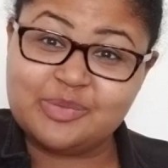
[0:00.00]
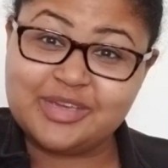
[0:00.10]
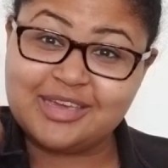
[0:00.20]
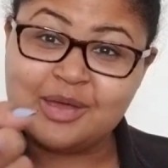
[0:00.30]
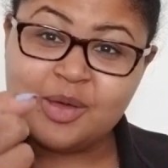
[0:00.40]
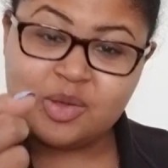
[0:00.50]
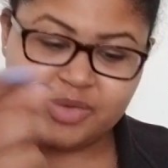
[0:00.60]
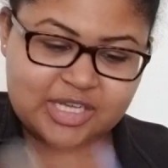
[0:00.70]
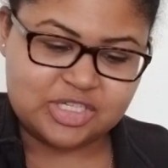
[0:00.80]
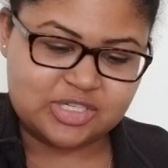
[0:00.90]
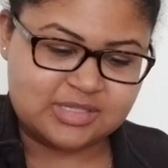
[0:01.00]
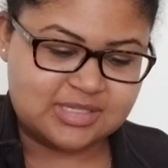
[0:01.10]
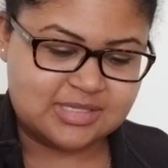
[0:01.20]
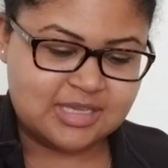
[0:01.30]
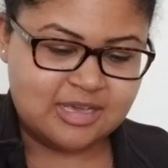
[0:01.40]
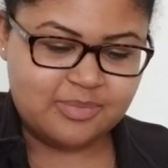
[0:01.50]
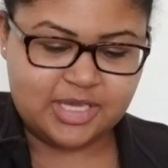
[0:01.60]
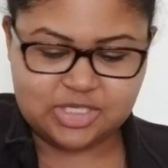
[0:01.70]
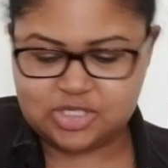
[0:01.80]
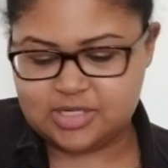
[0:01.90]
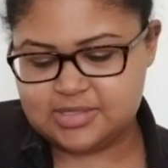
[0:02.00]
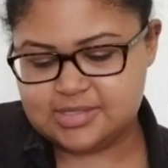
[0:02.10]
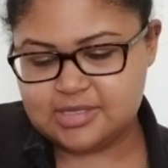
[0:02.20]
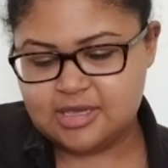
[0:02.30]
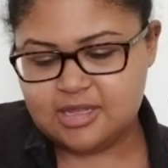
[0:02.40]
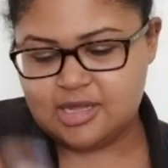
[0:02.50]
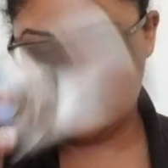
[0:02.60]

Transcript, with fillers: me again. Patience, patience. Now